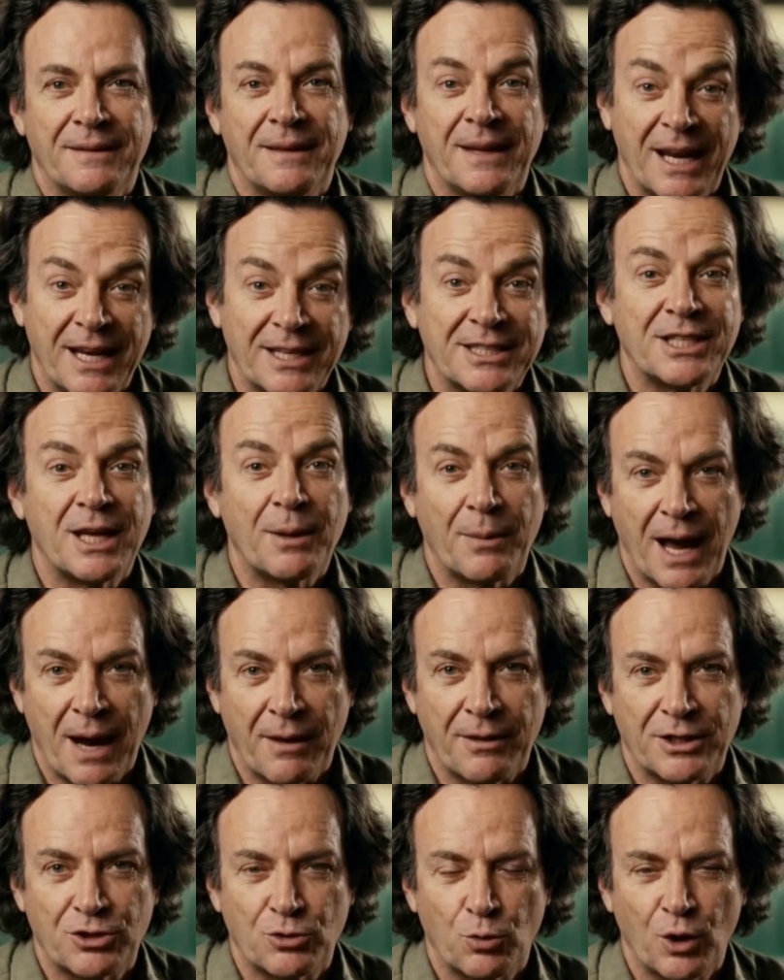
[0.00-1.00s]
And somehow
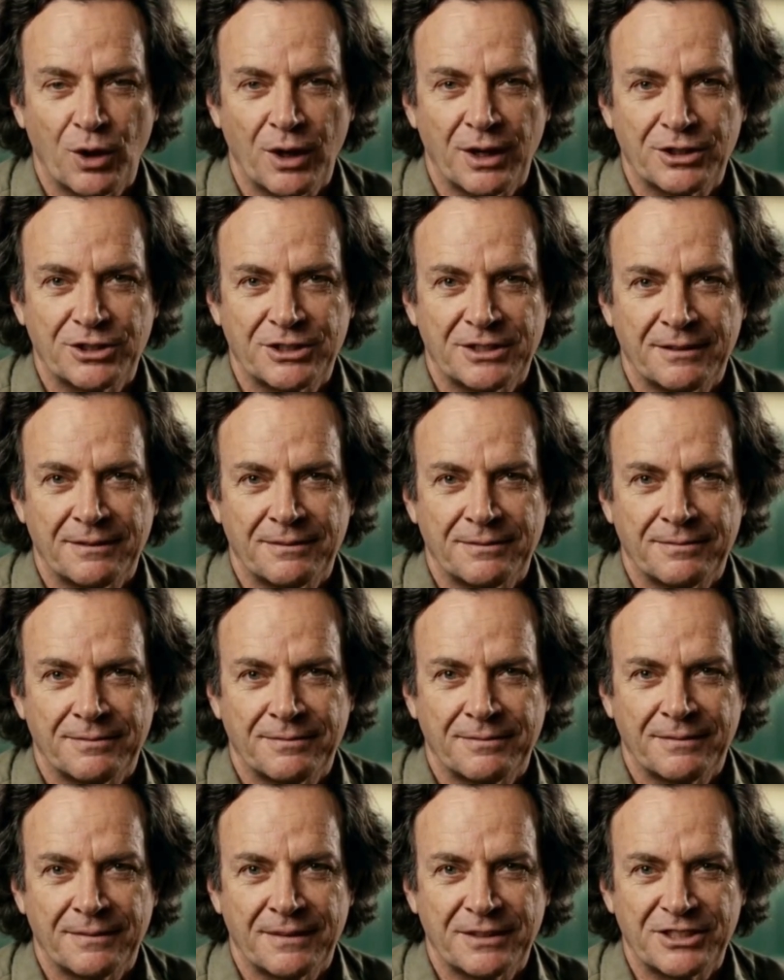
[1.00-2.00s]
this works.
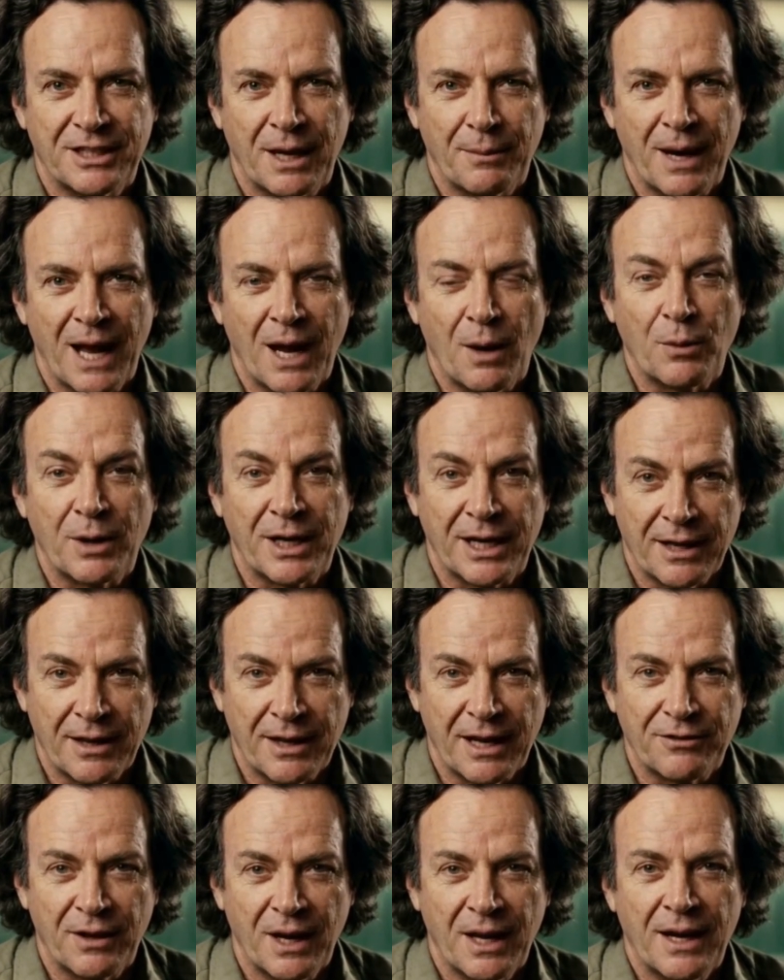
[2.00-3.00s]
Somehow we can
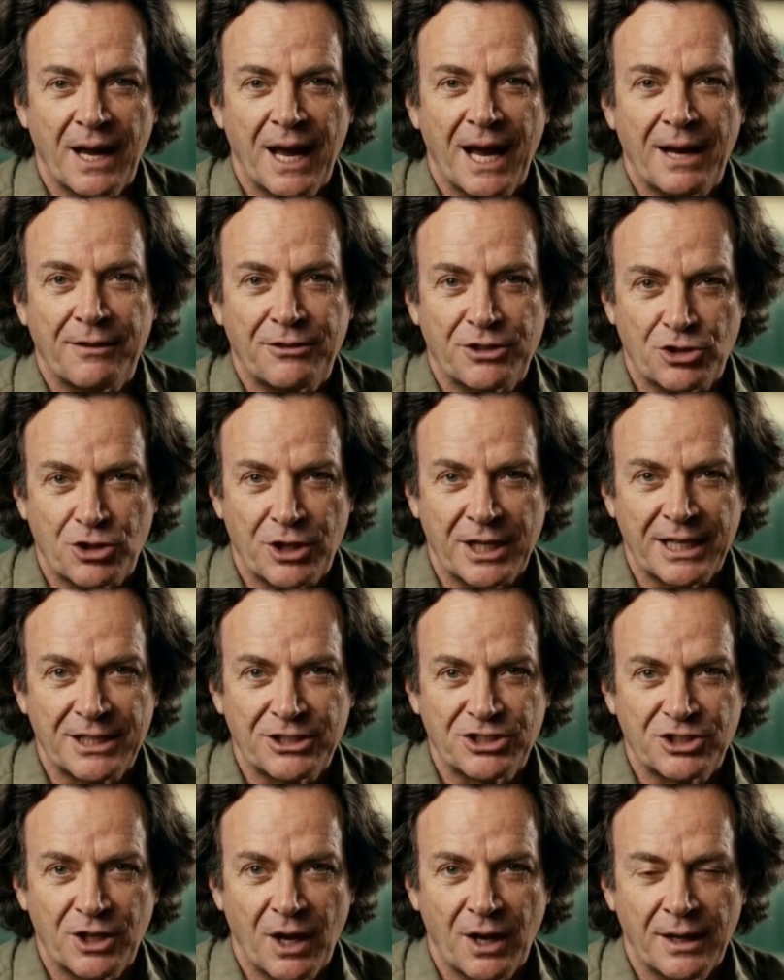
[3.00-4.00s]
live our lives treating
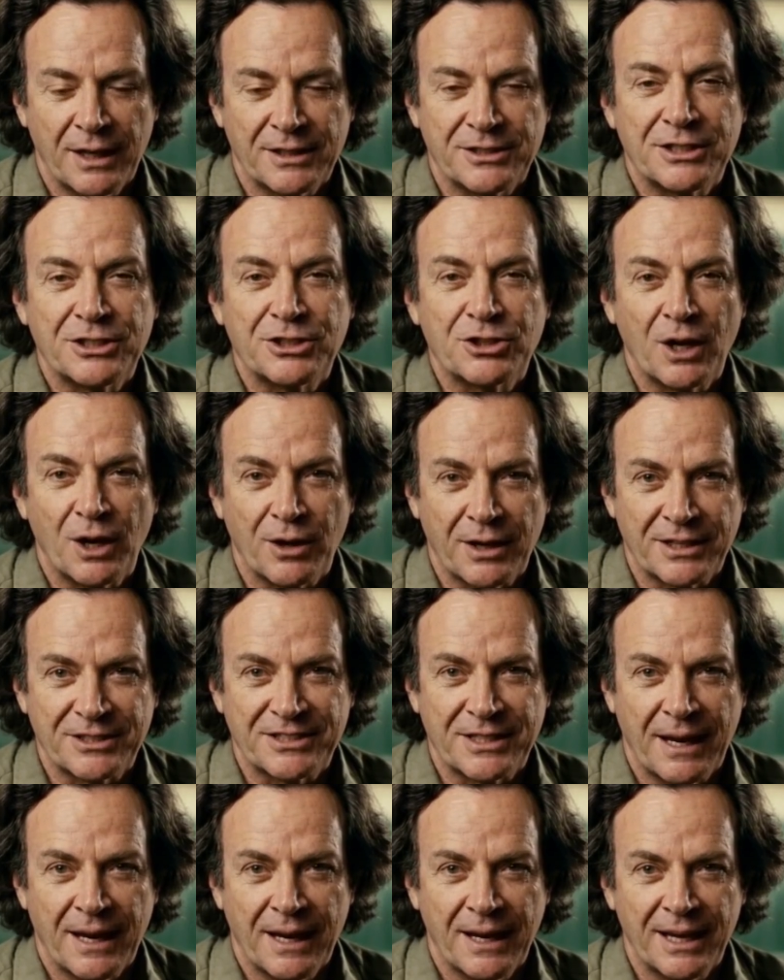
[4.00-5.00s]
solids as
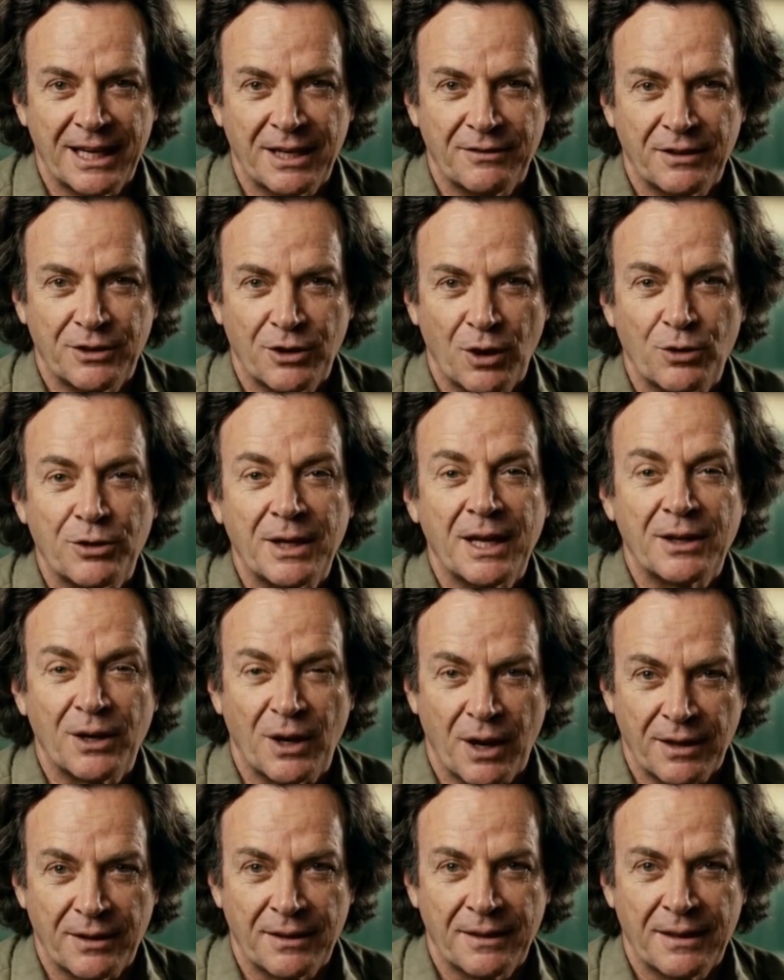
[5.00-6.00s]
solids, even though they're
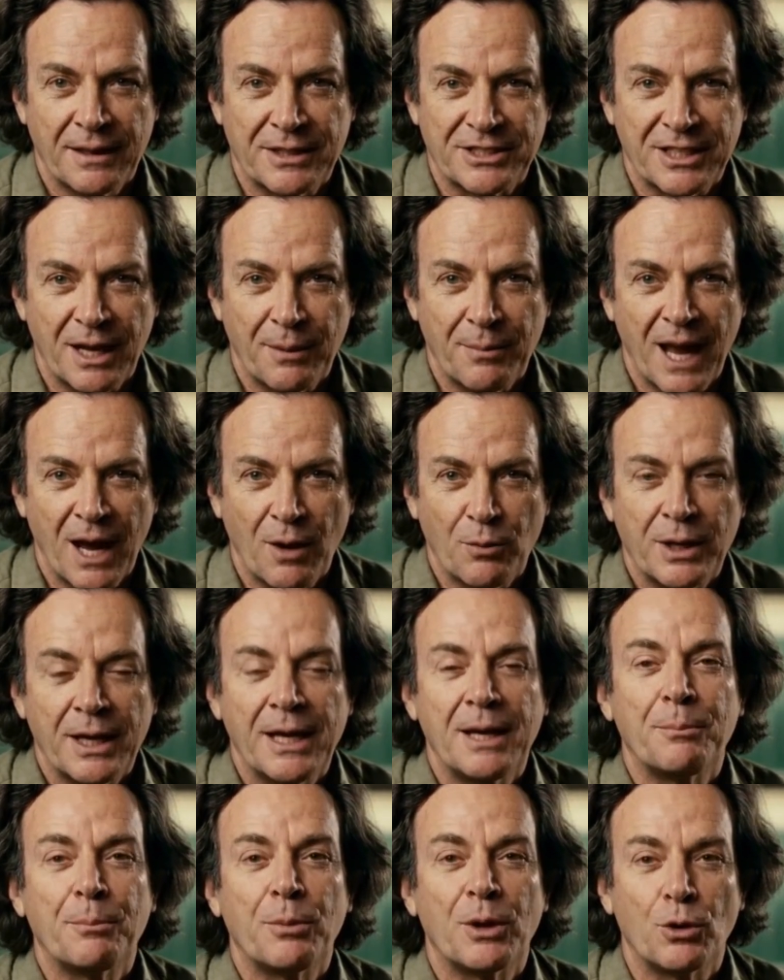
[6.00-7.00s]
not. Somehow we
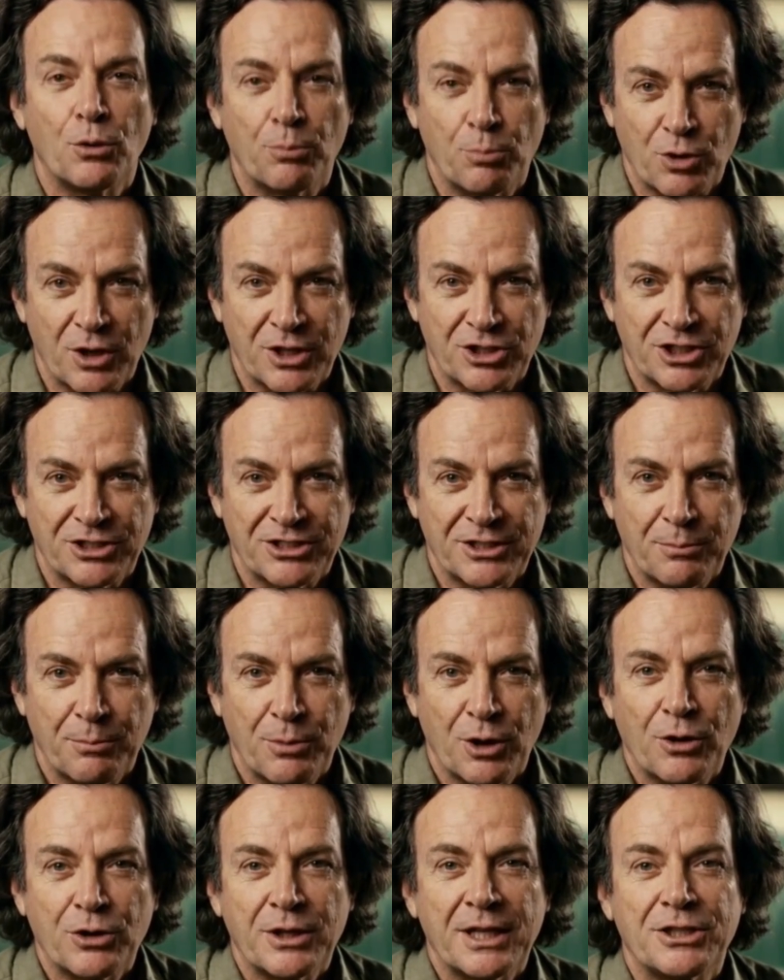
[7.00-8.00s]
can build bridges and
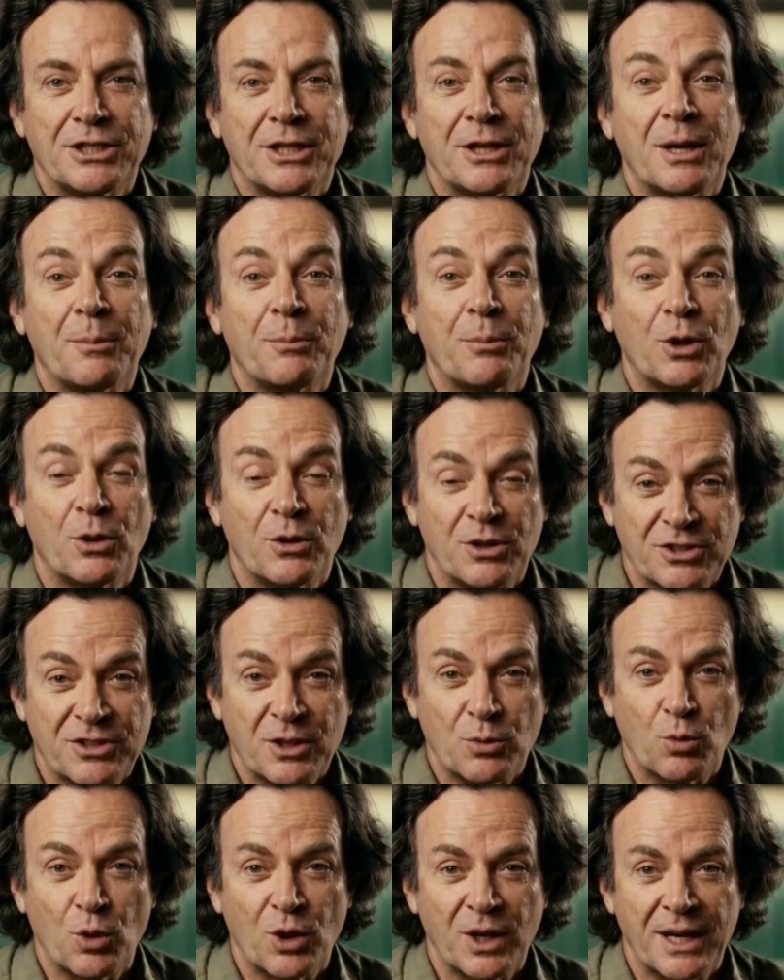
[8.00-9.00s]
buildings and computers
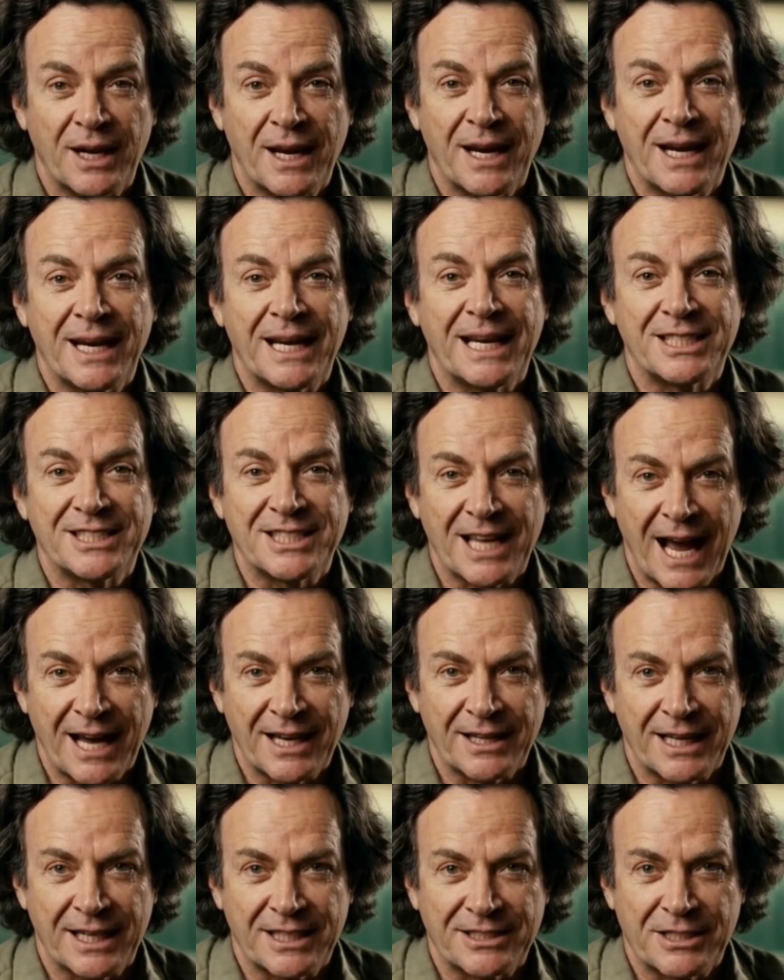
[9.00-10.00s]
that work
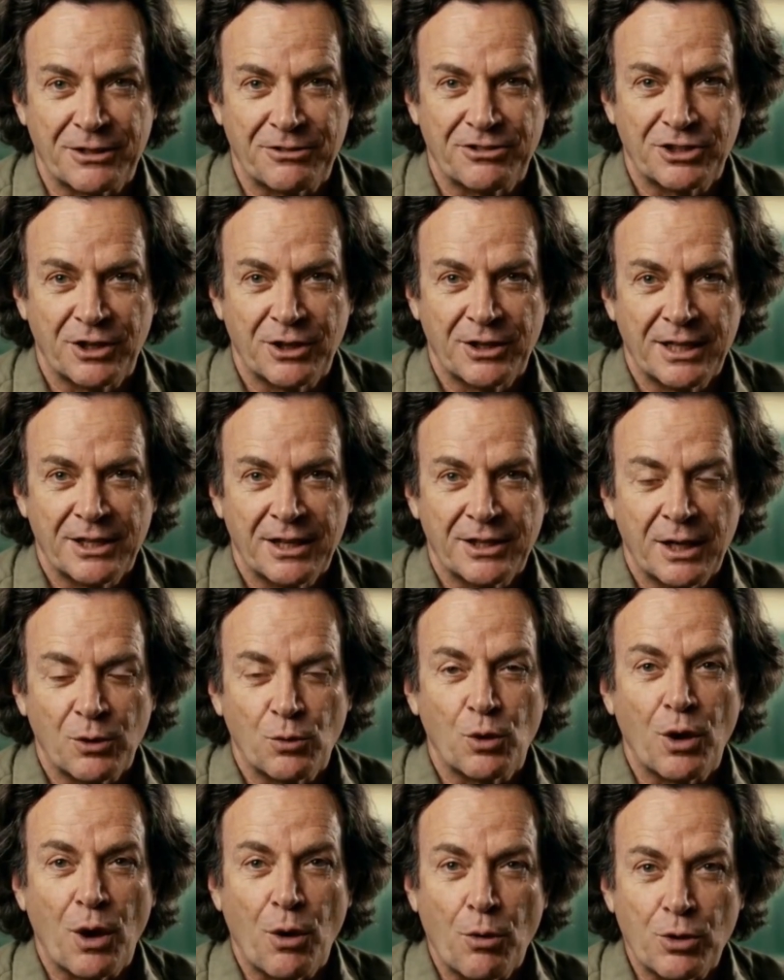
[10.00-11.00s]
exactly as if solidity
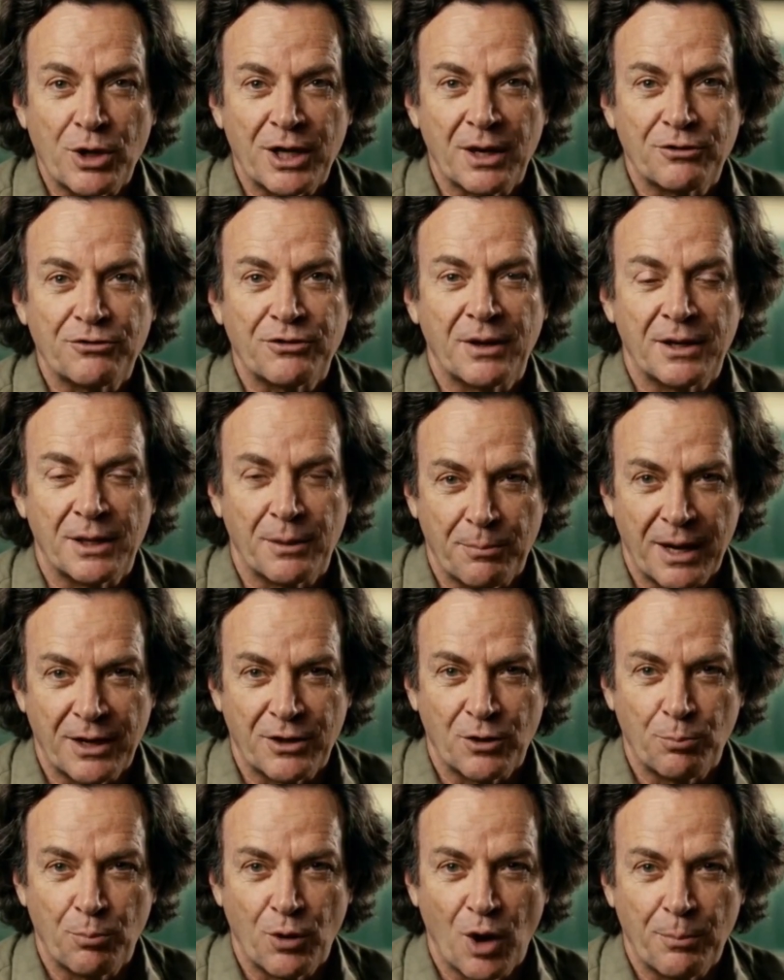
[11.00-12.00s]
were a real
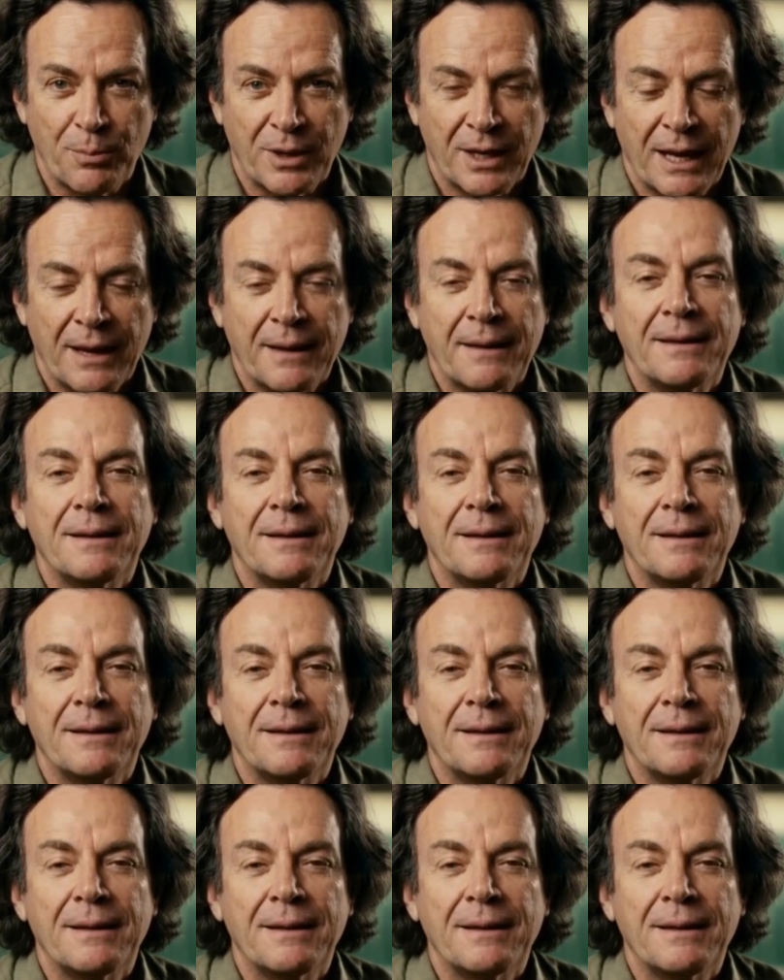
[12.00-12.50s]
fundamental property.